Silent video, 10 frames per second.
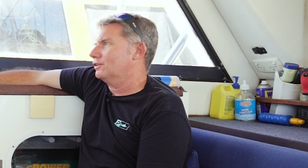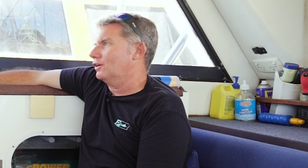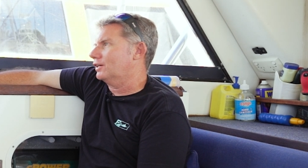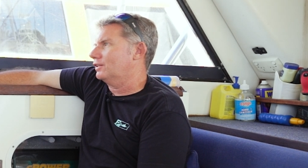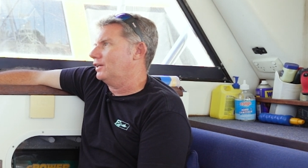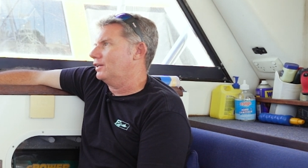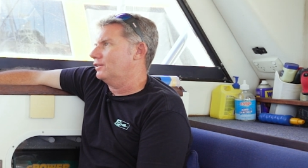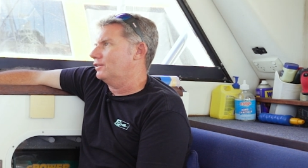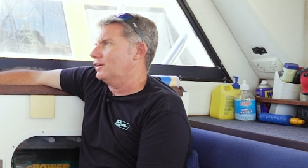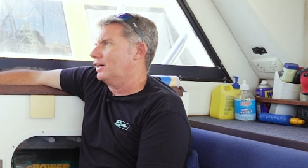Like at the
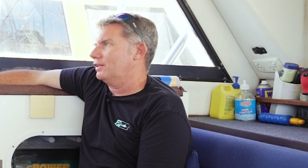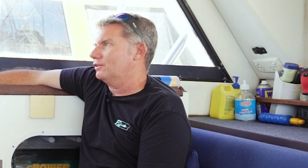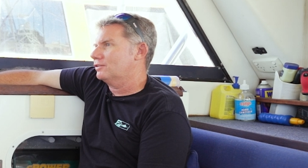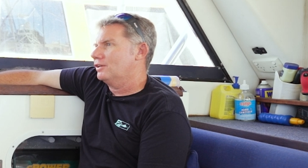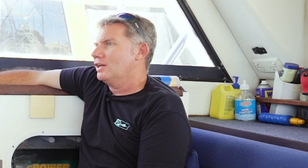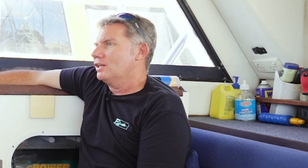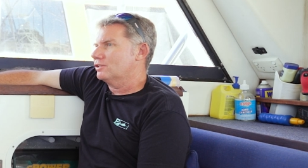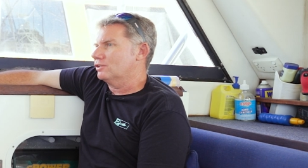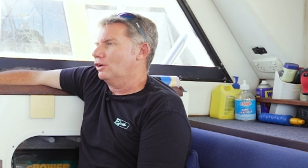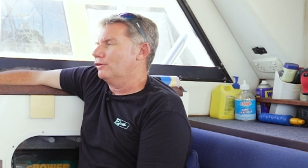end of the day, there's
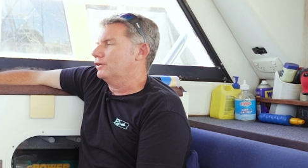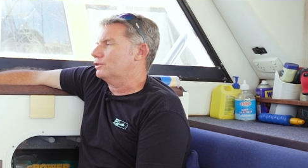a lot of